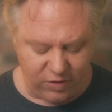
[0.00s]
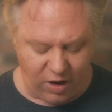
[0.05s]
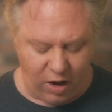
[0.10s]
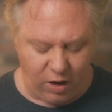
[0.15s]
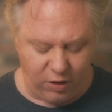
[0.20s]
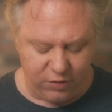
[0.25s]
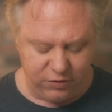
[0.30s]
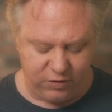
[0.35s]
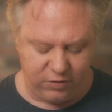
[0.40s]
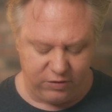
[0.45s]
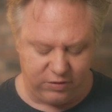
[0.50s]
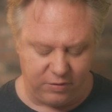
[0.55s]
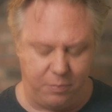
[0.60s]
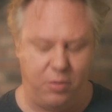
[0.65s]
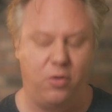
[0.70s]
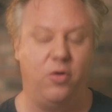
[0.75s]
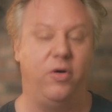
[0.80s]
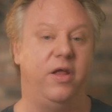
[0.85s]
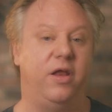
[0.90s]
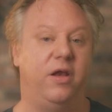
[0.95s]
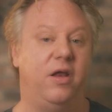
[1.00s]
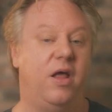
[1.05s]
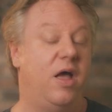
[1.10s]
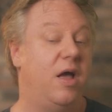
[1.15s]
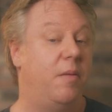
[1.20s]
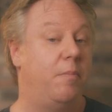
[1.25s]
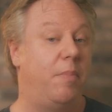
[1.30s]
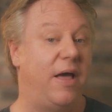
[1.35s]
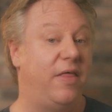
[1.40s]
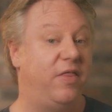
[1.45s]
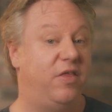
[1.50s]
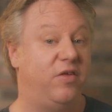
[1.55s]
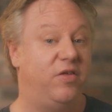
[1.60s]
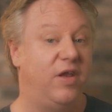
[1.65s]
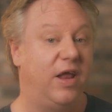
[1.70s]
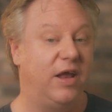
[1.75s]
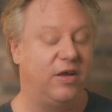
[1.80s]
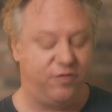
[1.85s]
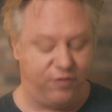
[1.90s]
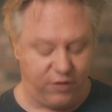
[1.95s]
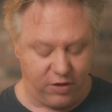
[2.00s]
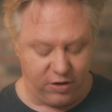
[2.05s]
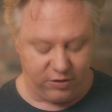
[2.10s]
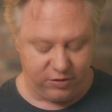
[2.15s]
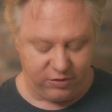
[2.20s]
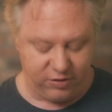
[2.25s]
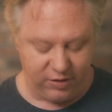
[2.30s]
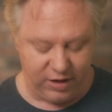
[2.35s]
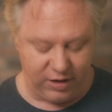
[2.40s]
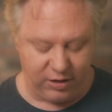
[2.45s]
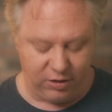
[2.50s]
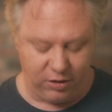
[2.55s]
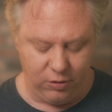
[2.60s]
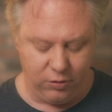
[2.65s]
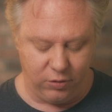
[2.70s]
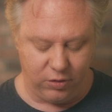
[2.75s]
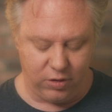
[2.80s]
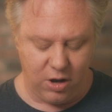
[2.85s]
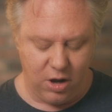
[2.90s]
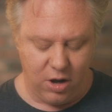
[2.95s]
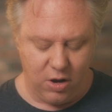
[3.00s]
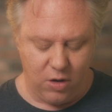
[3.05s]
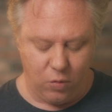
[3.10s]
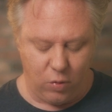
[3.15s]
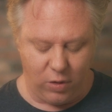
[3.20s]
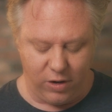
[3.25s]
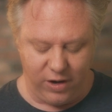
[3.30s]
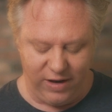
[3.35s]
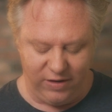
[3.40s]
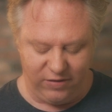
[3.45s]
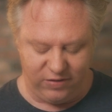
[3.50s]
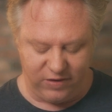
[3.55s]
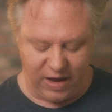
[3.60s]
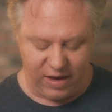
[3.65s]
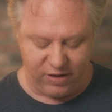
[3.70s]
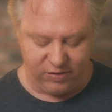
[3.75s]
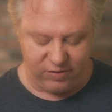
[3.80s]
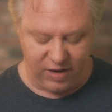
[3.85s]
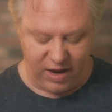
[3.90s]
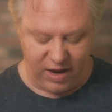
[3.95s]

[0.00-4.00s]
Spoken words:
also supported by this next verse in Luke, where he says,